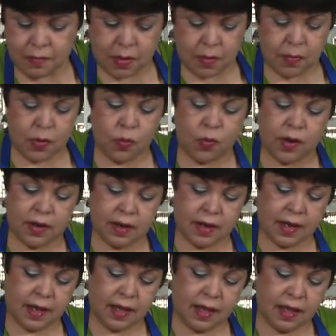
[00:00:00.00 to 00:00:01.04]
Remember, one
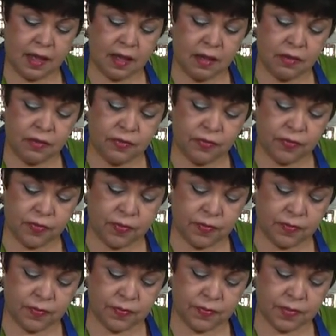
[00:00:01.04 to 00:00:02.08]
and a half.
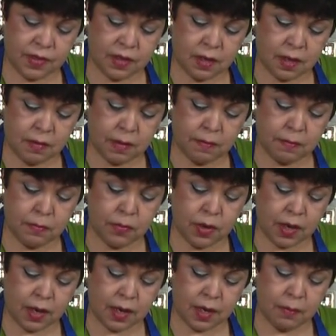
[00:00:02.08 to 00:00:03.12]
And I'm
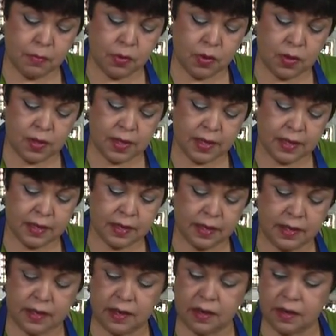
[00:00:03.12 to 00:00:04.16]
eyeballing it
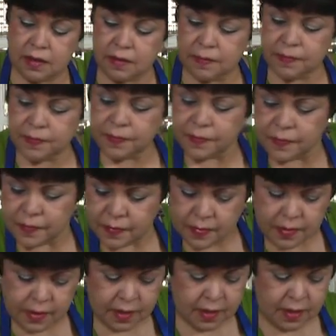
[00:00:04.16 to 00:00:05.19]
here.
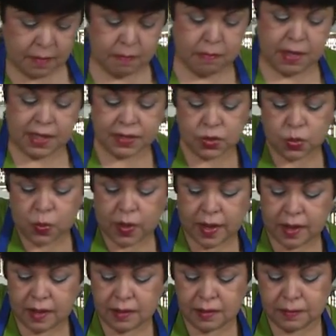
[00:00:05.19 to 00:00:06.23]
Mix
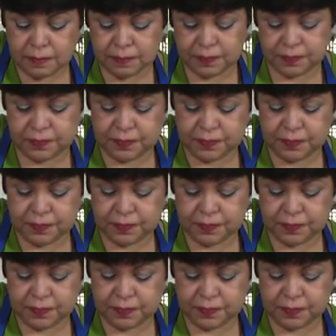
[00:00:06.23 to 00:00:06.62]
well.